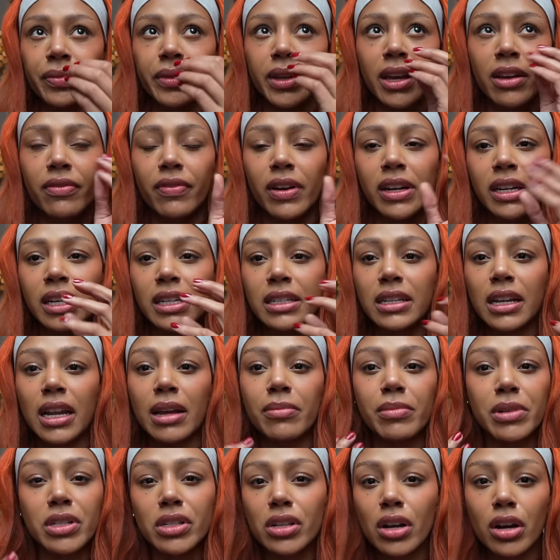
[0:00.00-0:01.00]
if I need to
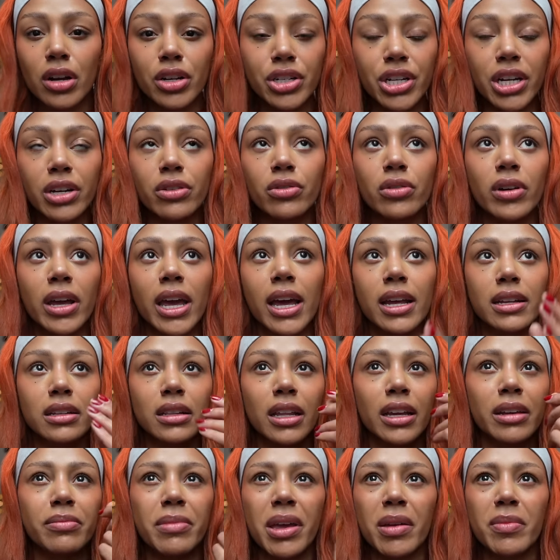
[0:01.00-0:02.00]
like massage it or get
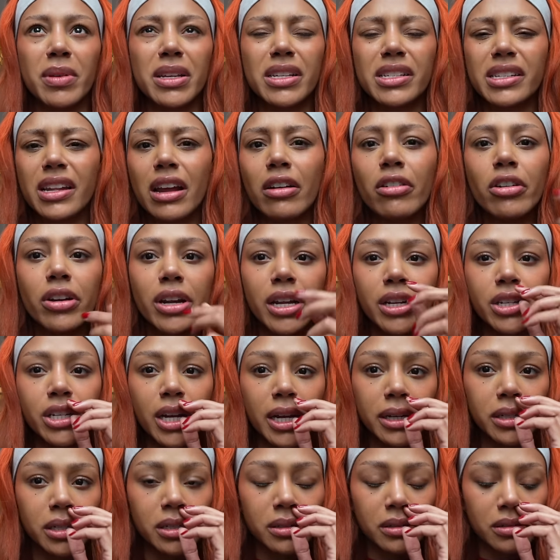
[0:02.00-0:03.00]
like maybe steroid
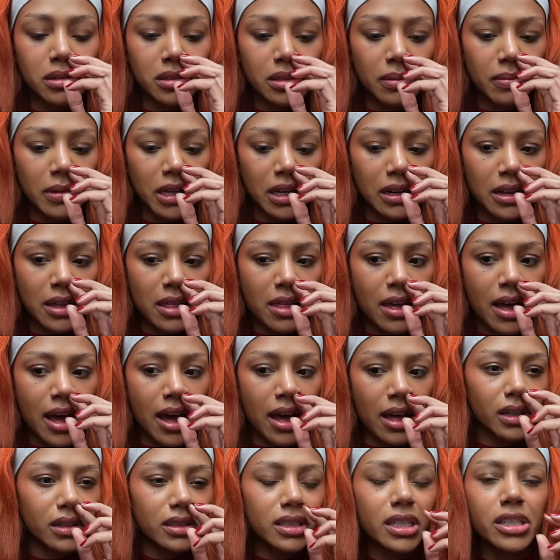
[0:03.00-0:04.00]
injections or something like
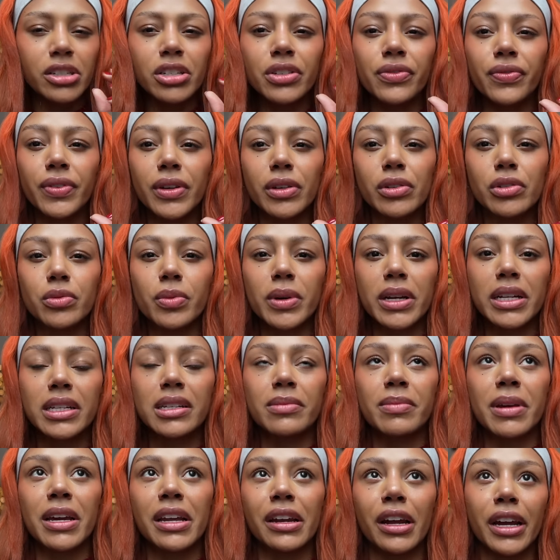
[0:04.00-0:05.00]
that because it just feels weird
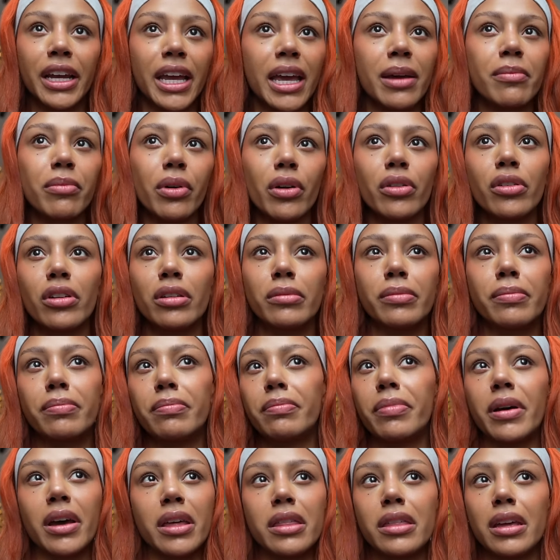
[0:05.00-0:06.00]
to me and I get bothered
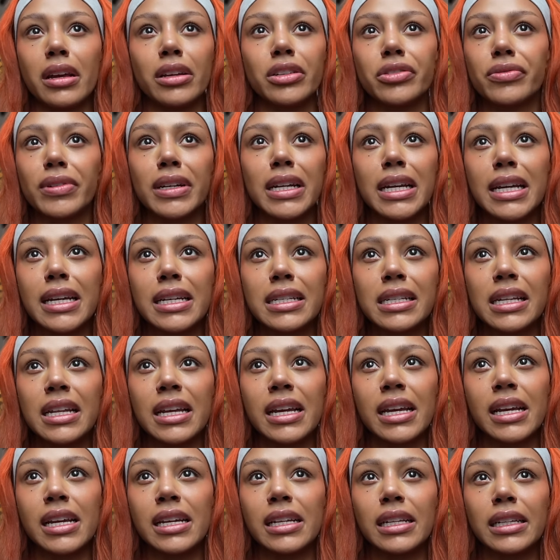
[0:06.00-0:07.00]
buy things really
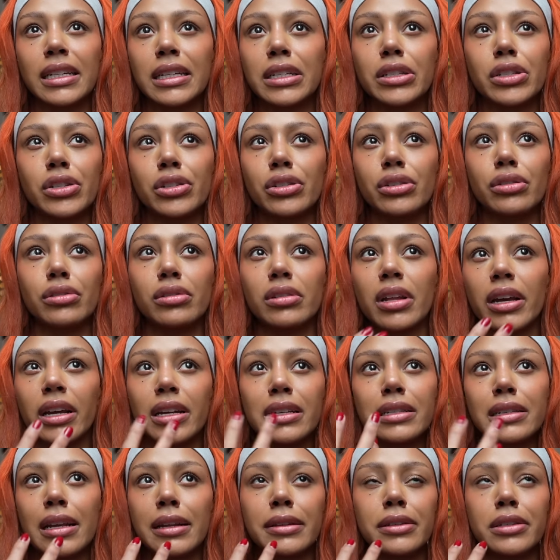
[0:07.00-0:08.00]
easily. It's like
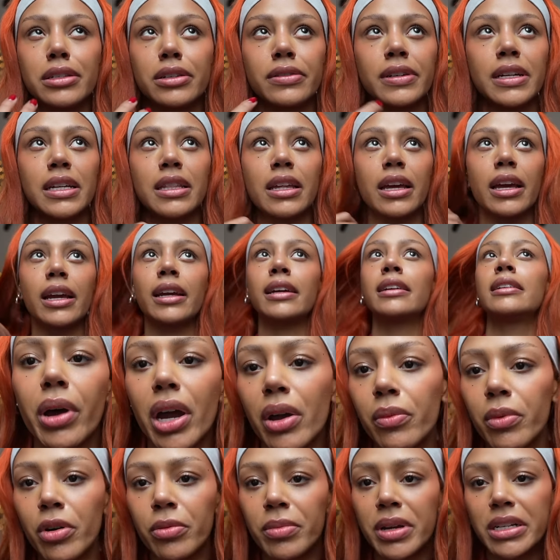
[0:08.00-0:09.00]
a sensory thing. But
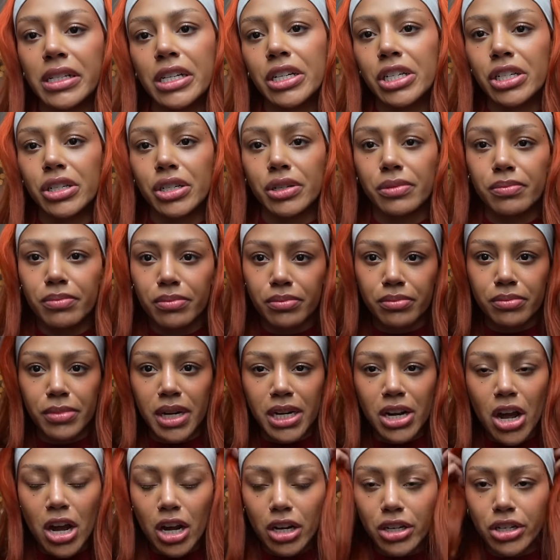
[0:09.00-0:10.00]
I will message my
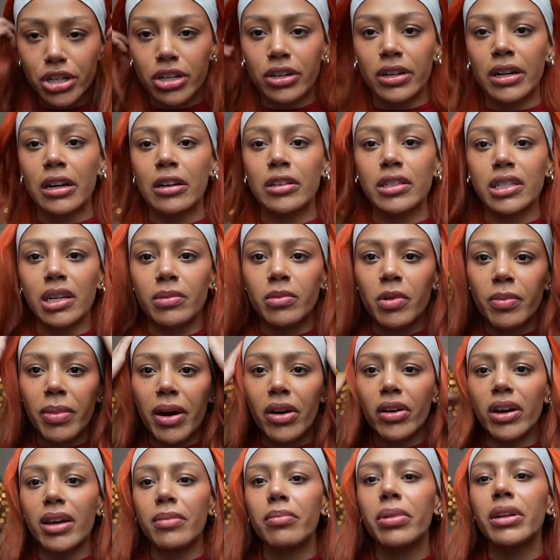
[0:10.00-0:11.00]
doctor and ask him
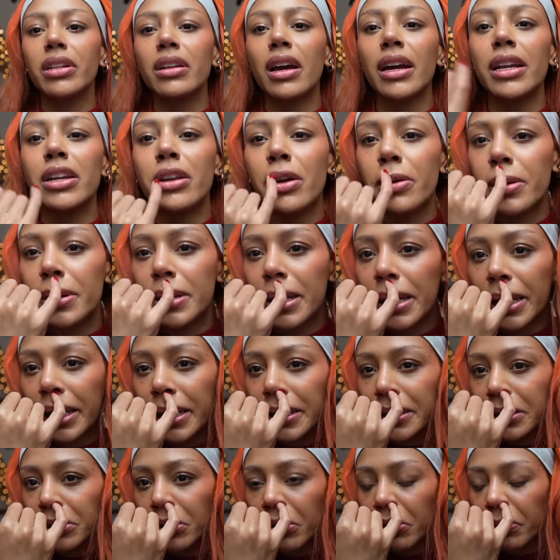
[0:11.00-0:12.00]
about it. But I know like
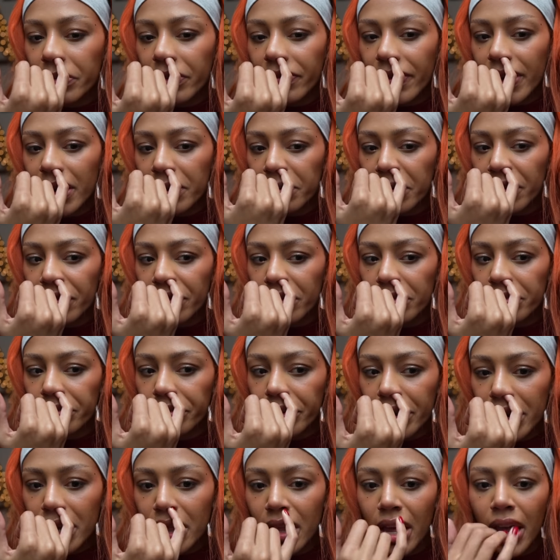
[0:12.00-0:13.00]
it's not preventing me from
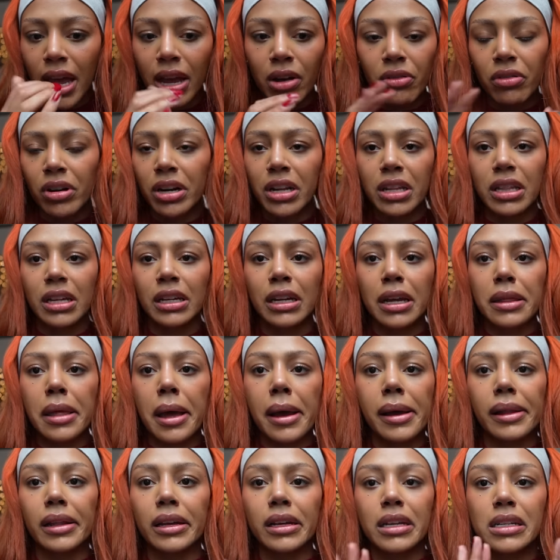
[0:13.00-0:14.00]
breathing or anything like
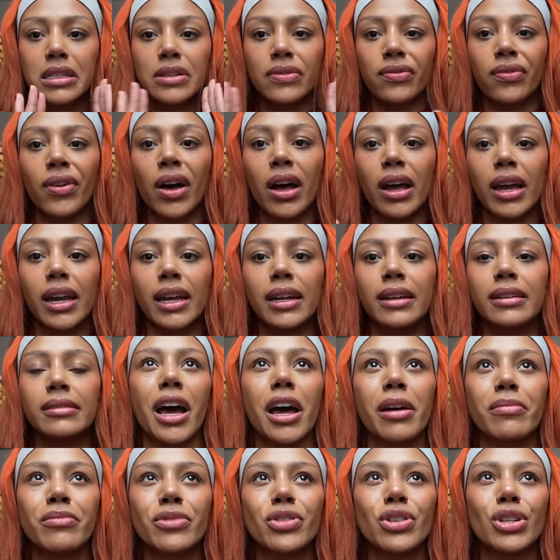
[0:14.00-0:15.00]
that. Like it's fine.
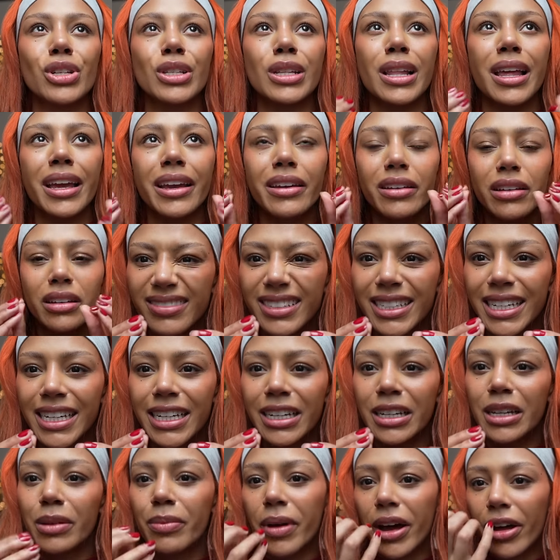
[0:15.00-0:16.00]
I'm just like
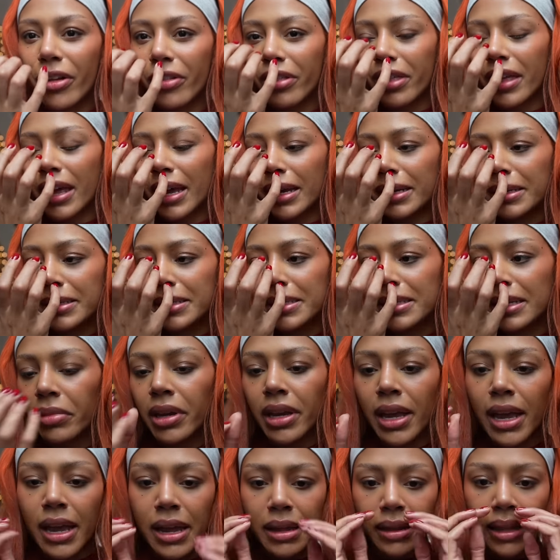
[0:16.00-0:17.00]
anal about things. But
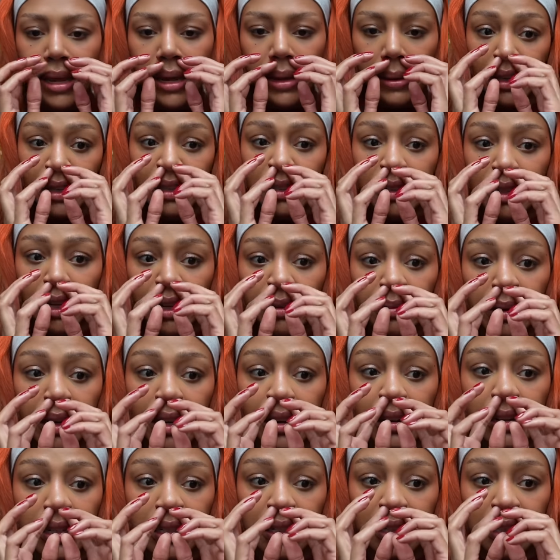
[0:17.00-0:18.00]
yeah, like the inside of my
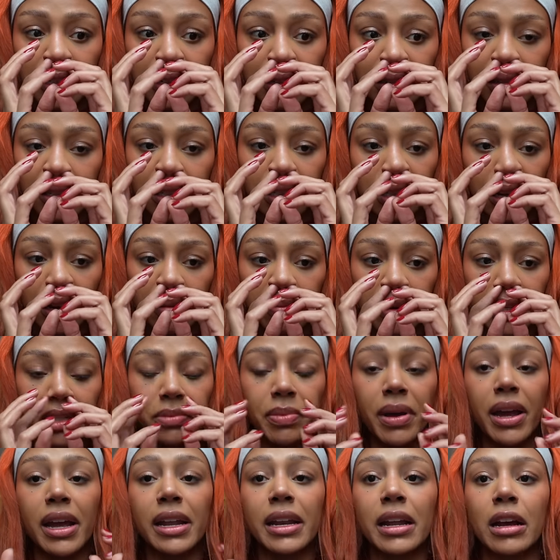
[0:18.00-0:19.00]
nose is so much
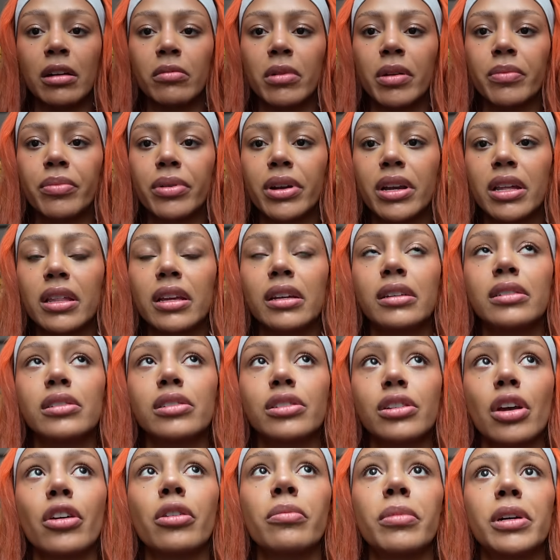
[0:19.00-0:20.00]
better now. My breathing's
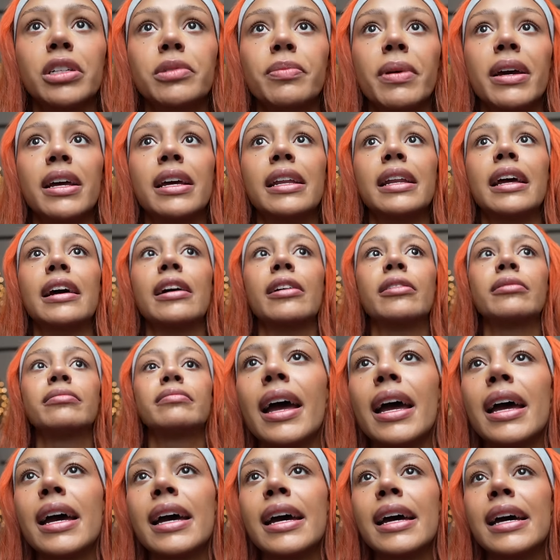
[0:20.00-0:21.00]
so much better now.
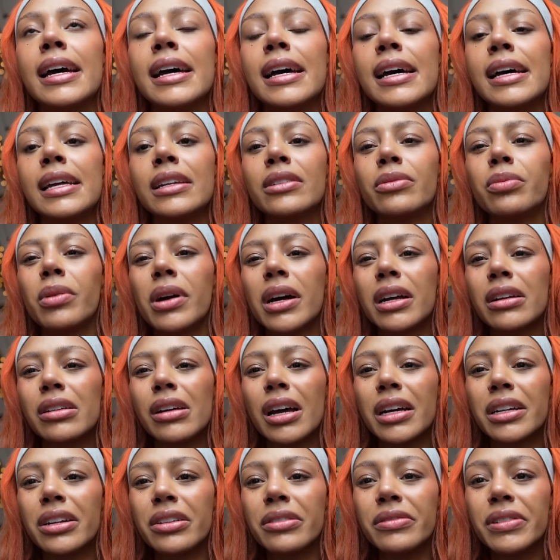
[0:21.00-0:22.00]
And well,
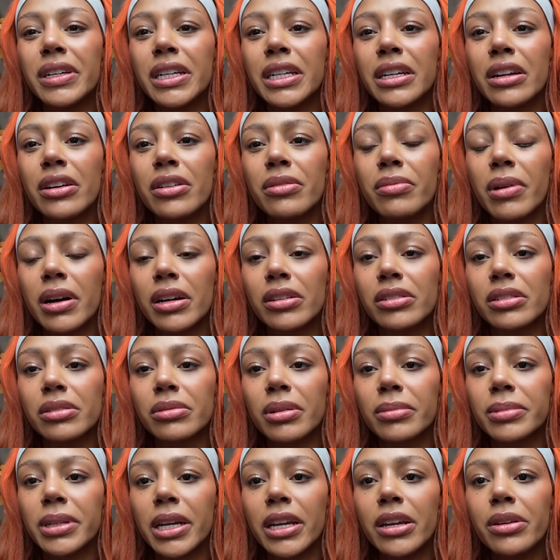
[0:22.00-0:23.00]
I don't really know what else
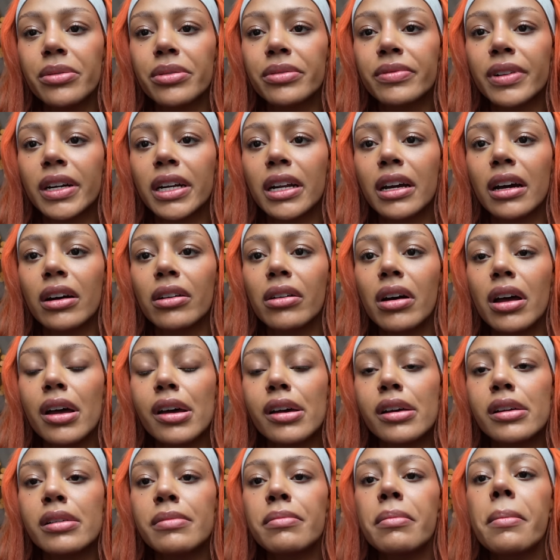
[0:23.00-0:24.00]
to update you on right now.
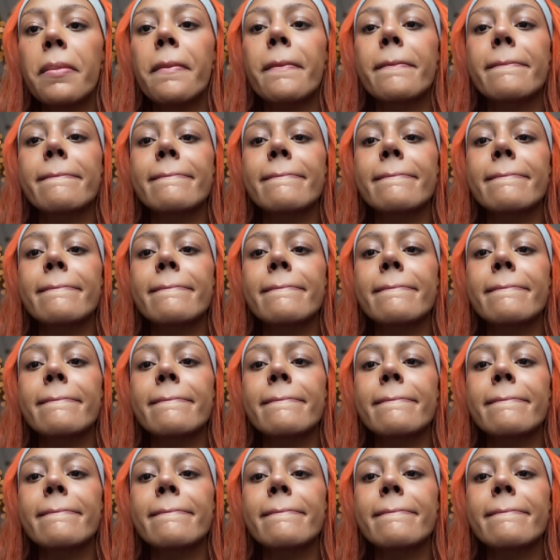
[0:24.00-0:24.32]
Um,